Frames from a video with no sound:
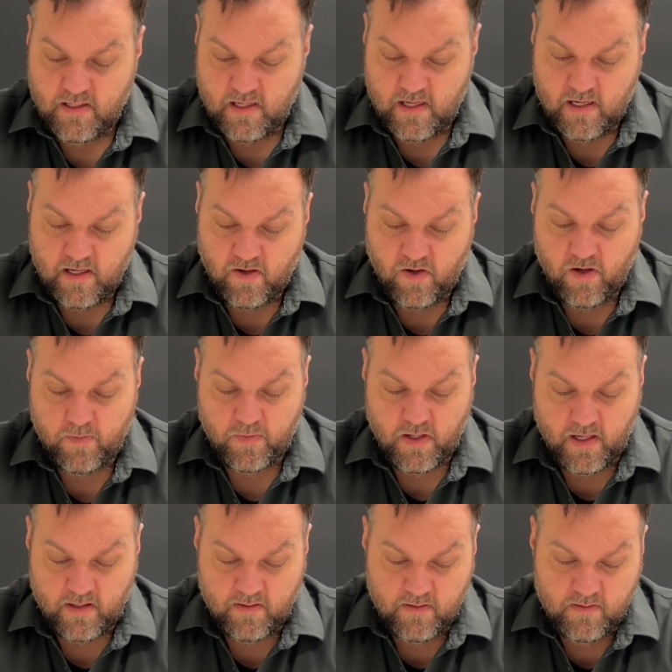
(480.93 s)
I hope
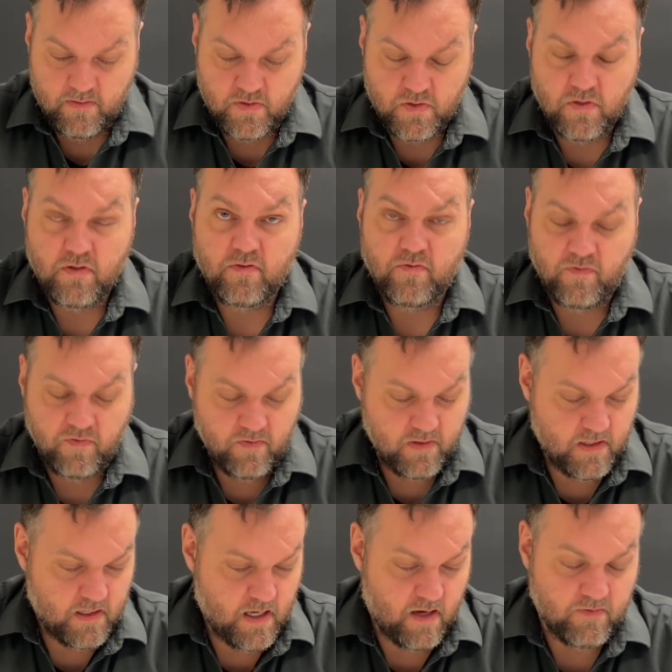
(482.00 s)
that sort of
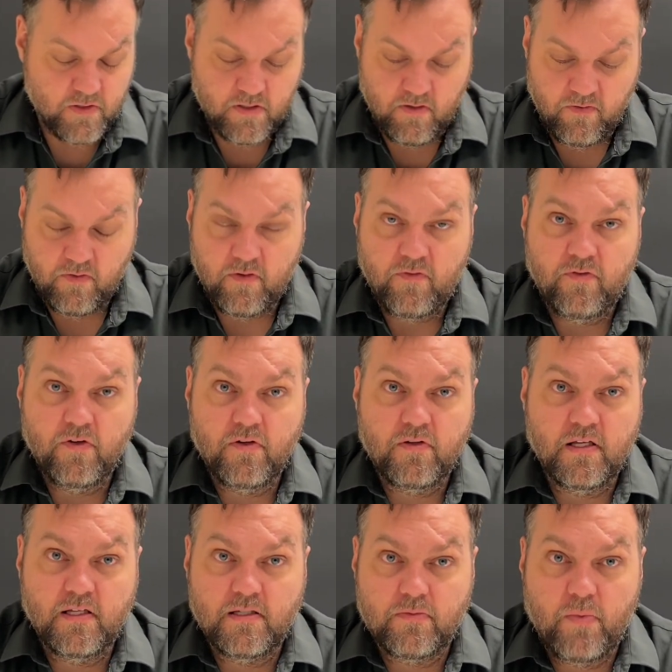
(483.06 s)
covers off on a few
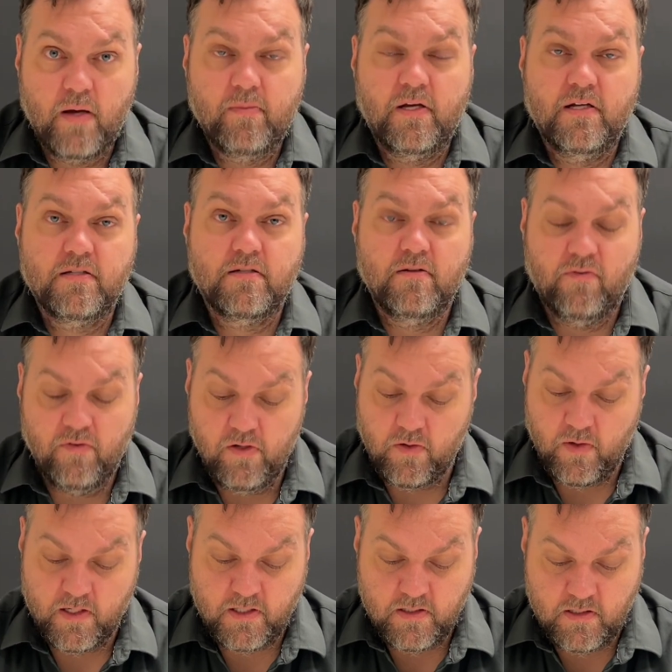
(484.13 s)
things, maybe answers a few
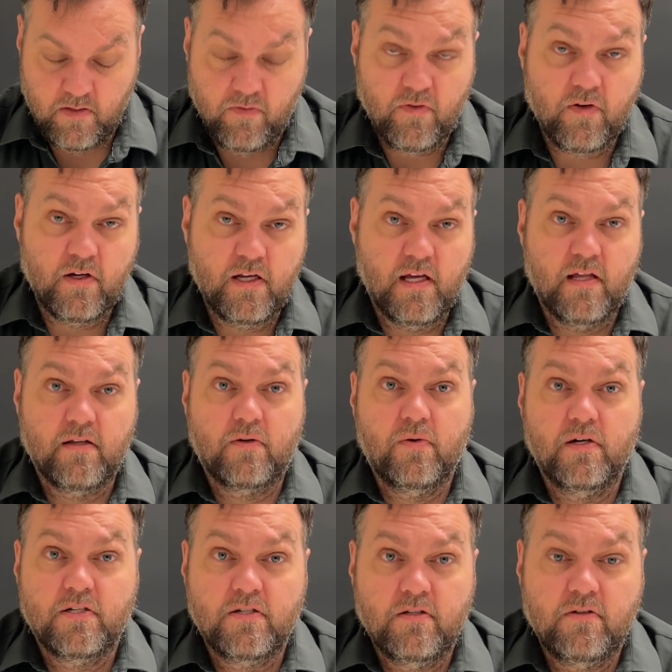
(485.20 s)
questions. If you've got any other
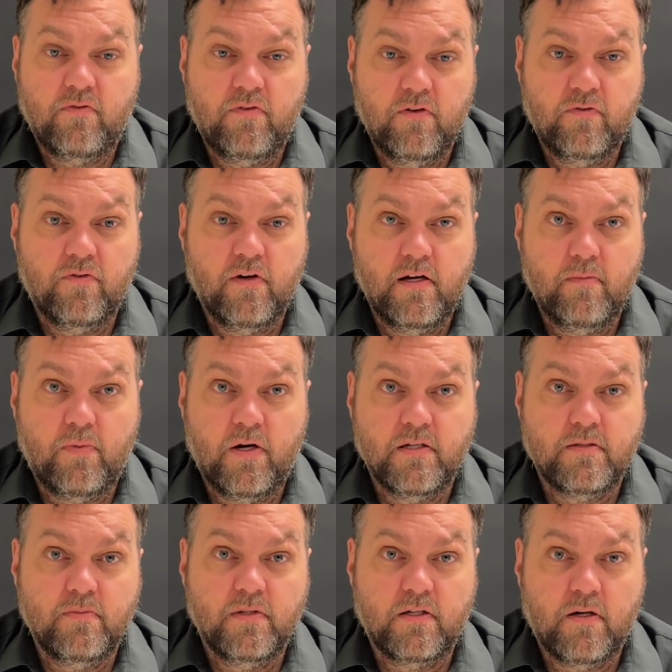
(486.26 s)
questions, feel free to
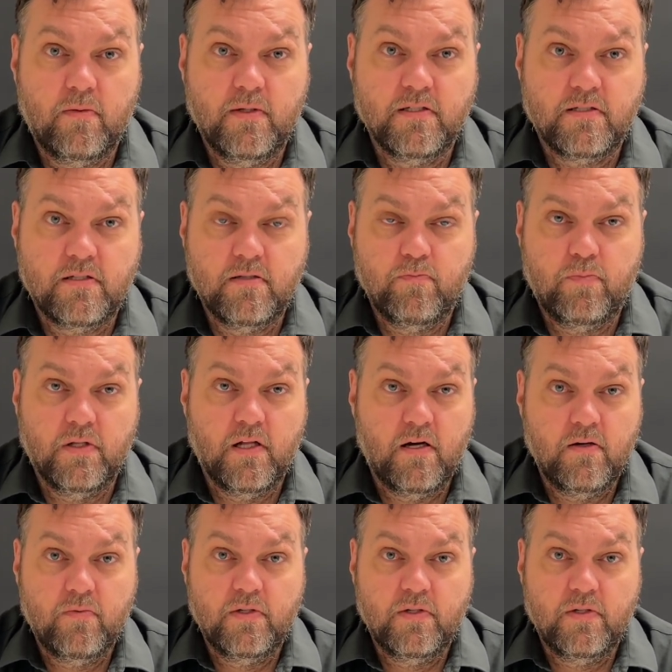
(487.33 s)
post them in the comments below.